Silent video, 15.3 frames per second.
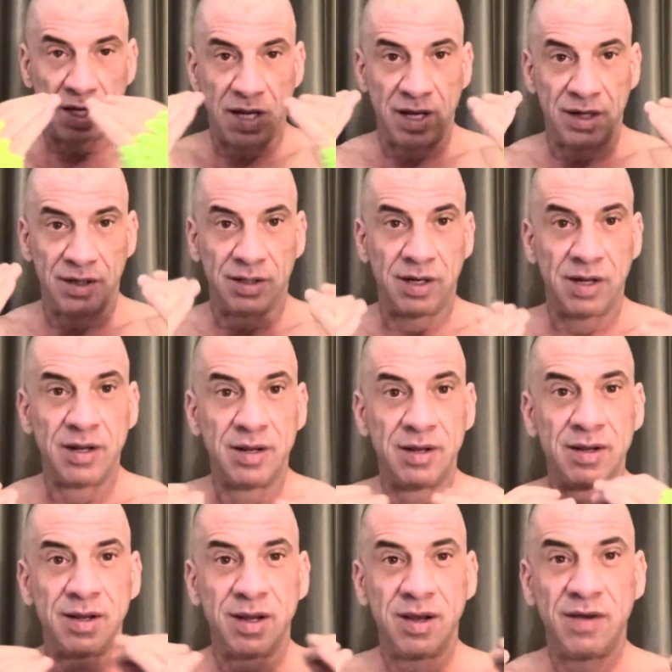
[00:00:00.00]
And
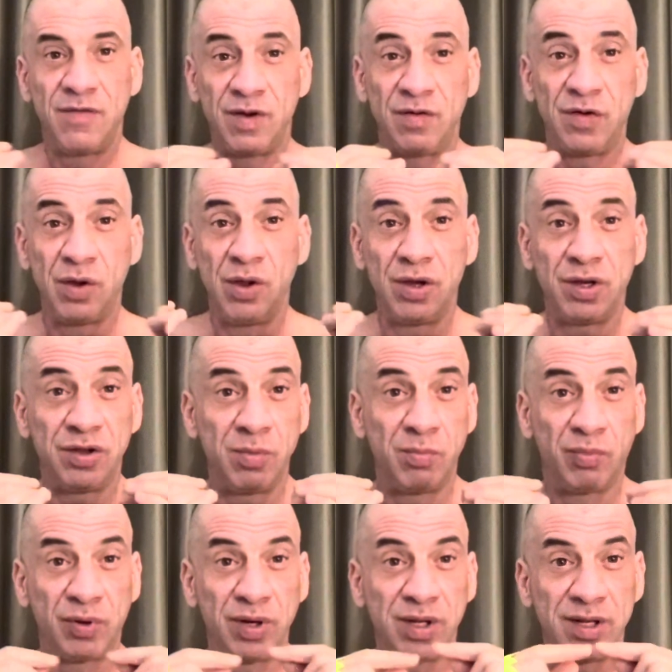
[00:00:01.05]
even if you look at the
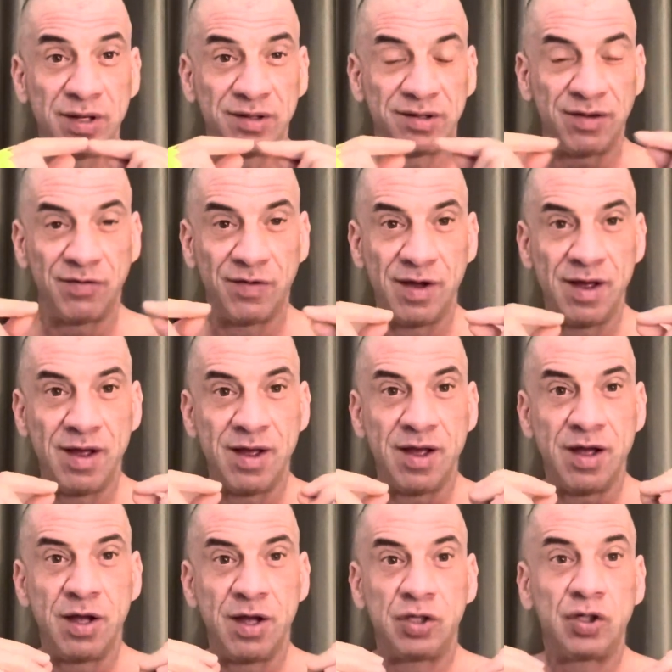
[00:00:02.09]
brilliance of
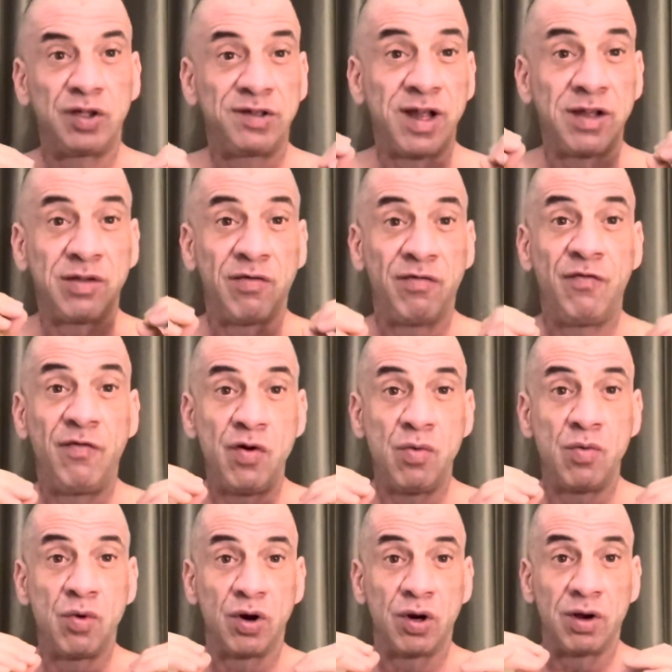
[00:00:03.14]
just like the
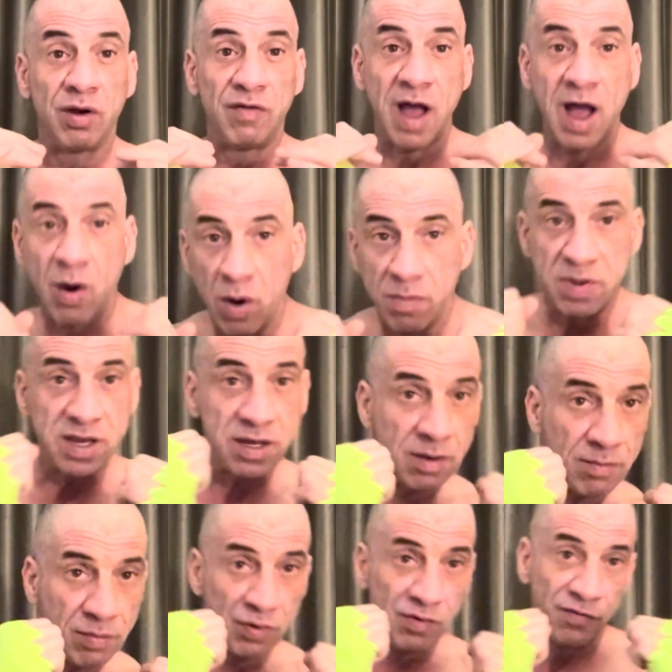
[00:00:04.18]
footwork of how a
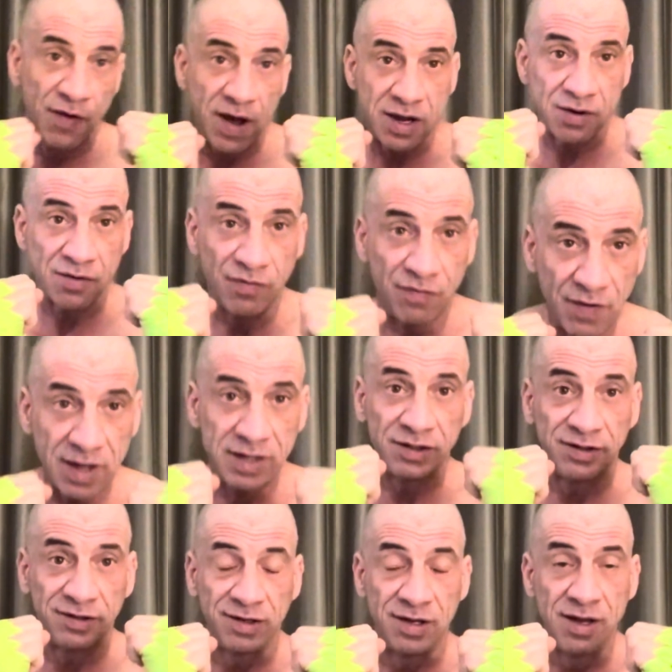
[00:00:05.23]
peekaboo fighter
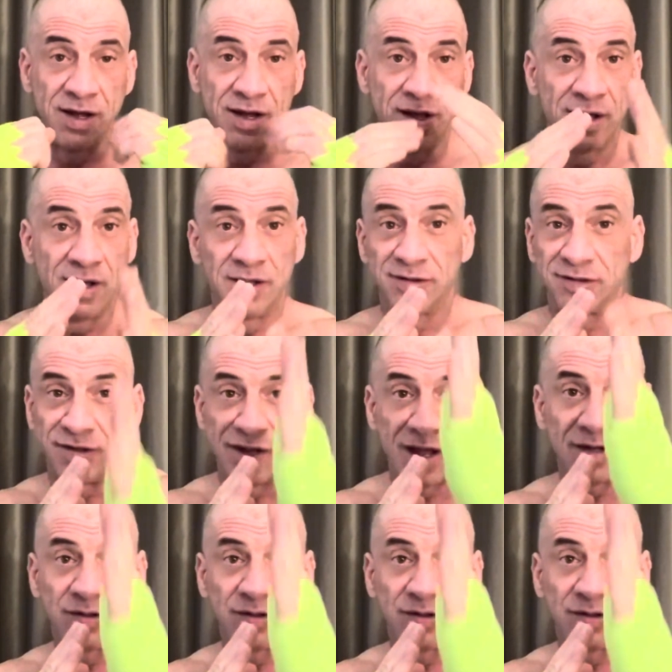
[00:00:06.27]
fights, it's not